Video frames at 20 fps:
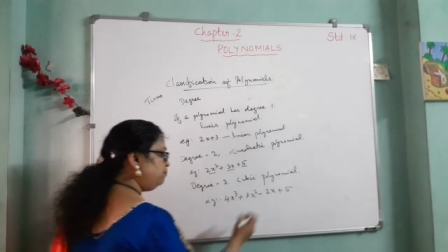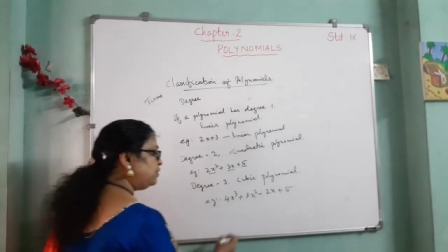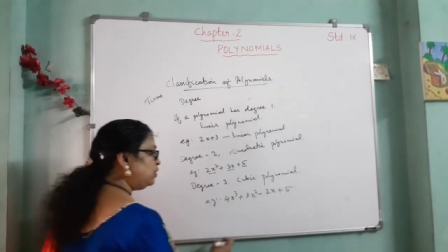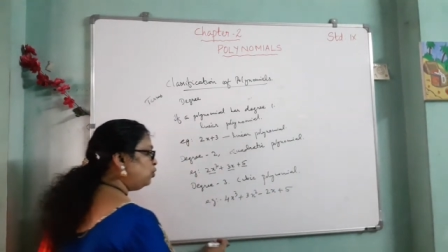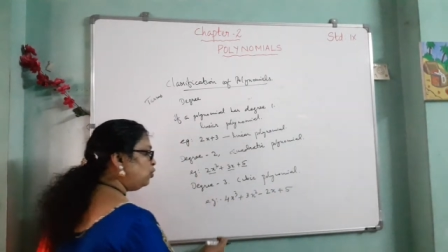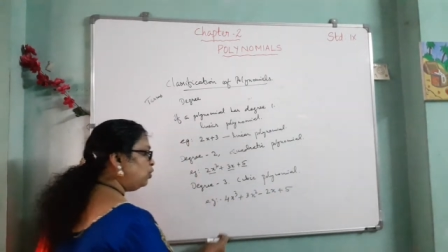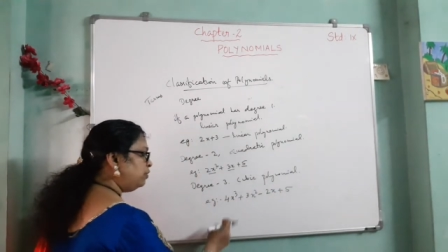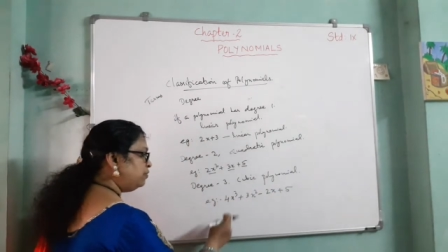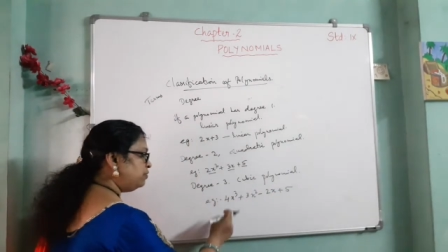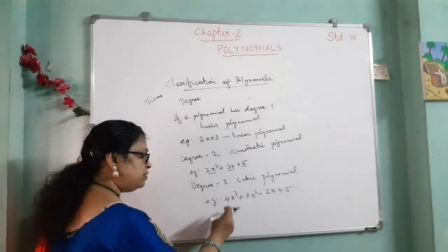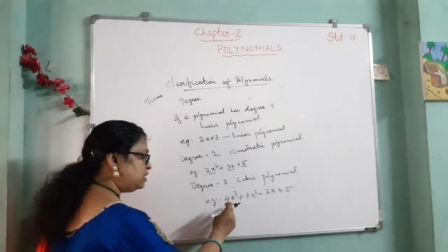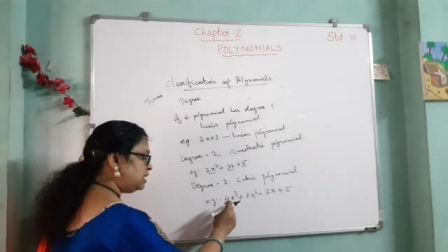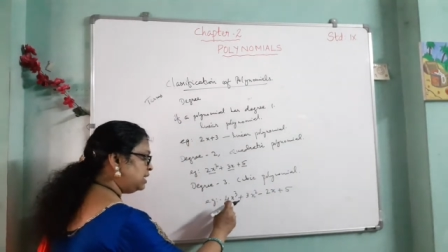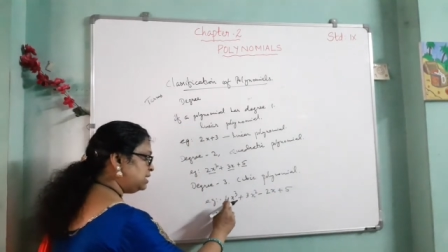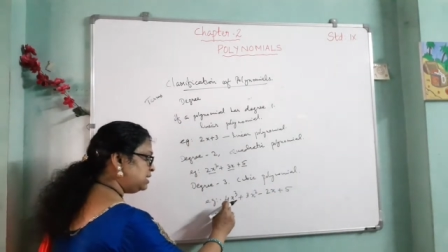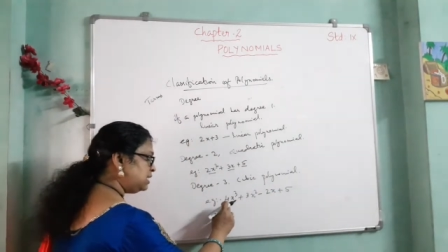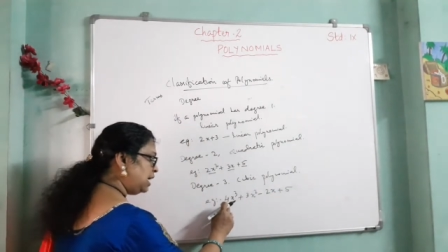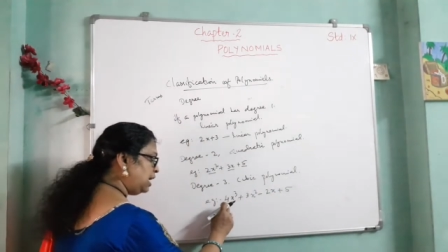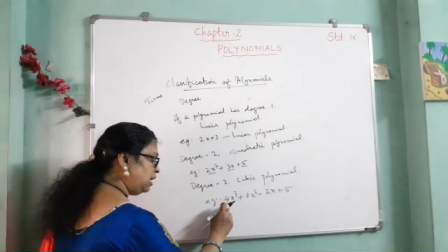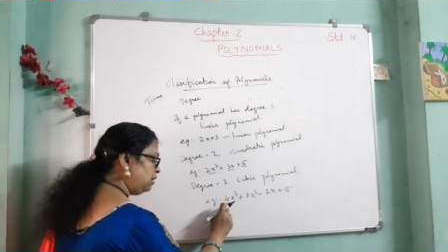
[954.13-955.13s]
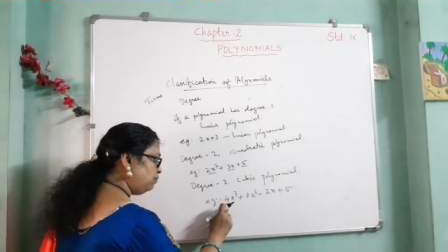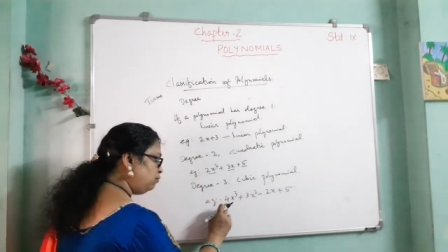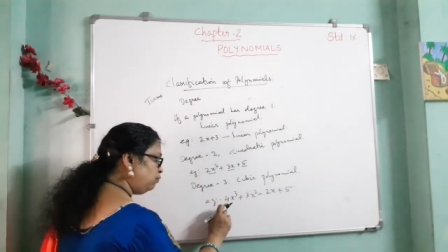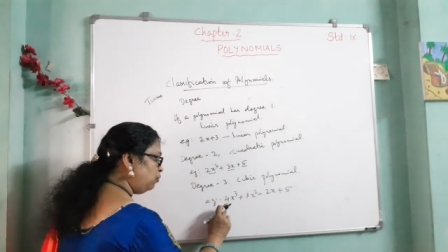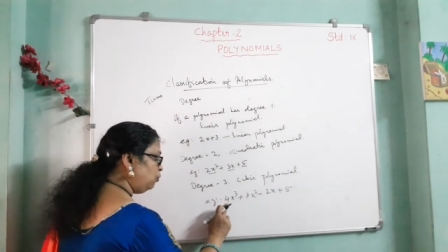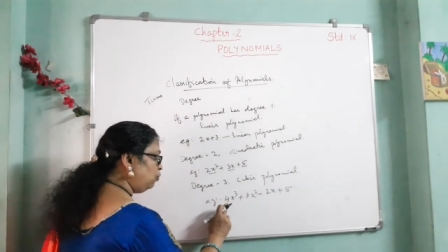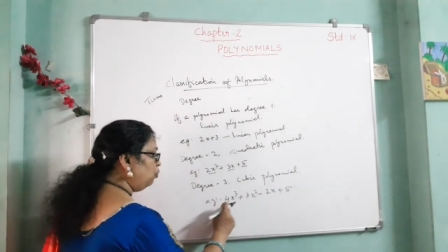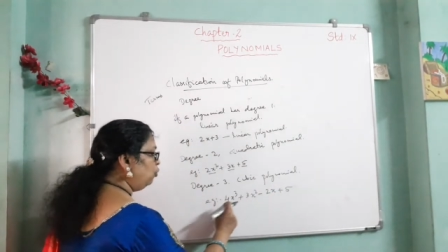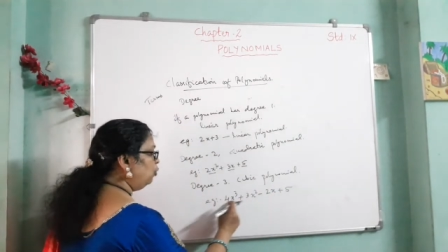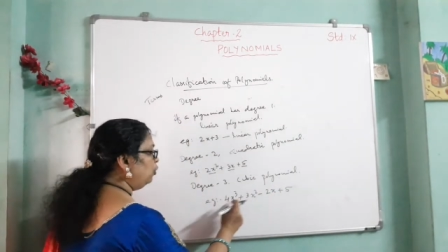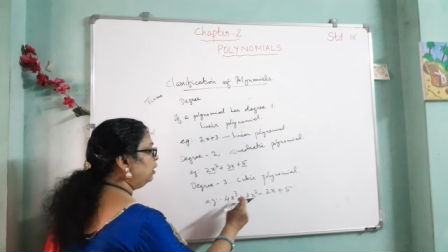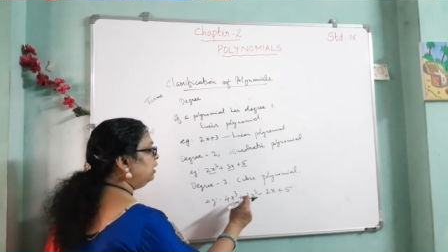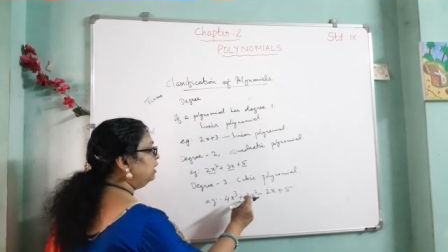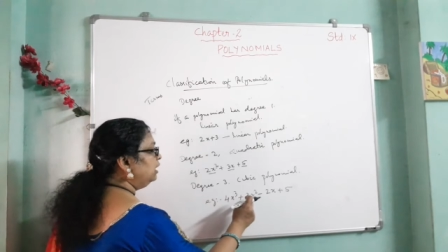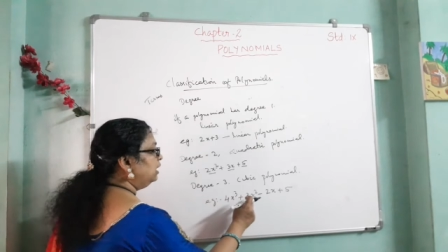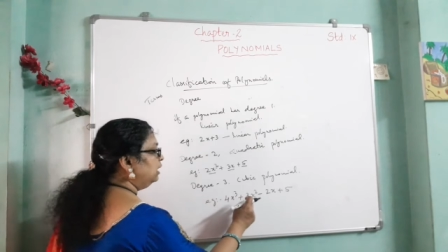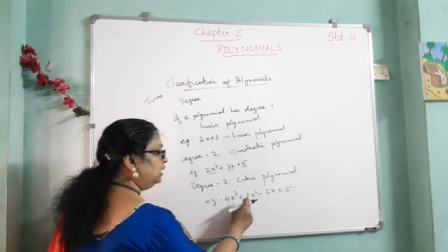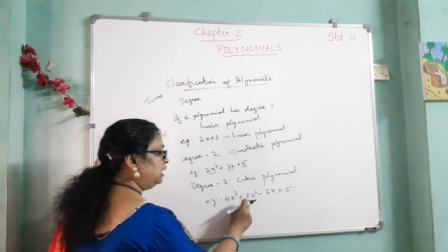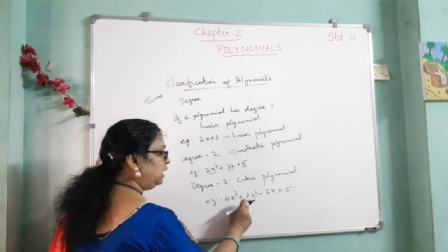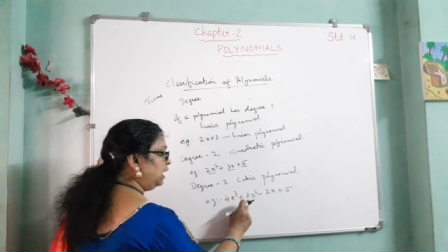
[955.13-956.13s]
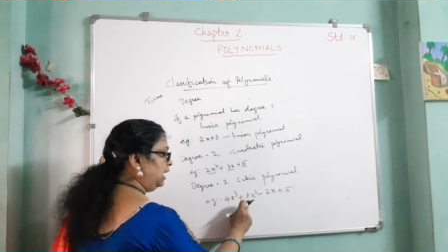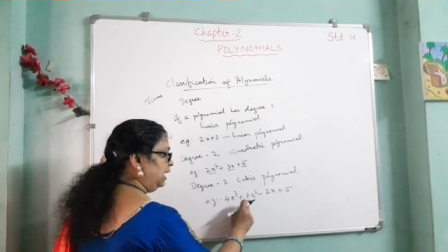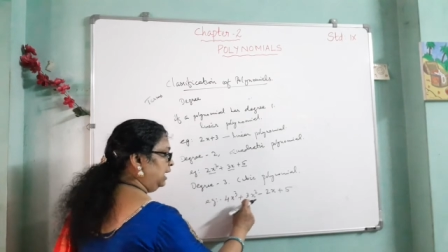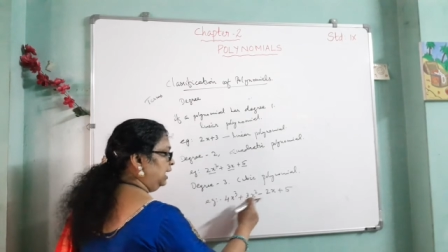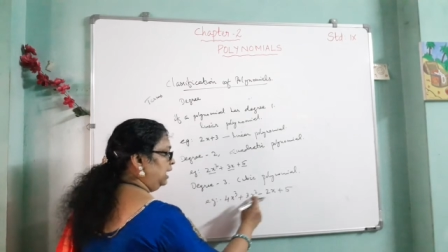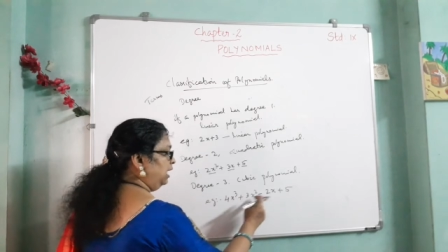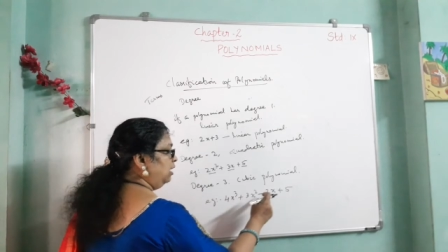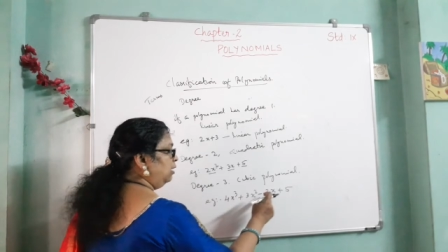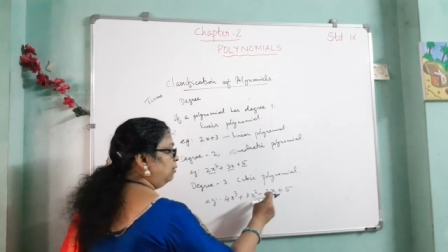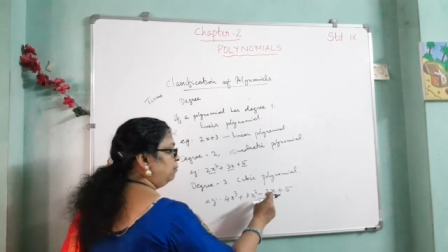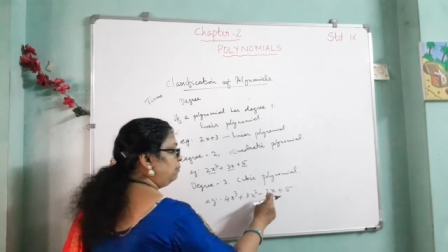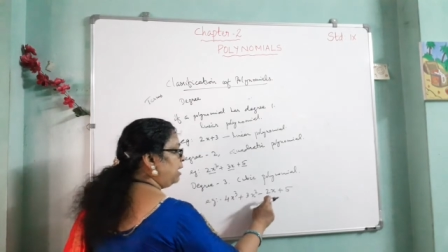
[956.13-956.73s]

Coefficients are 4, 3,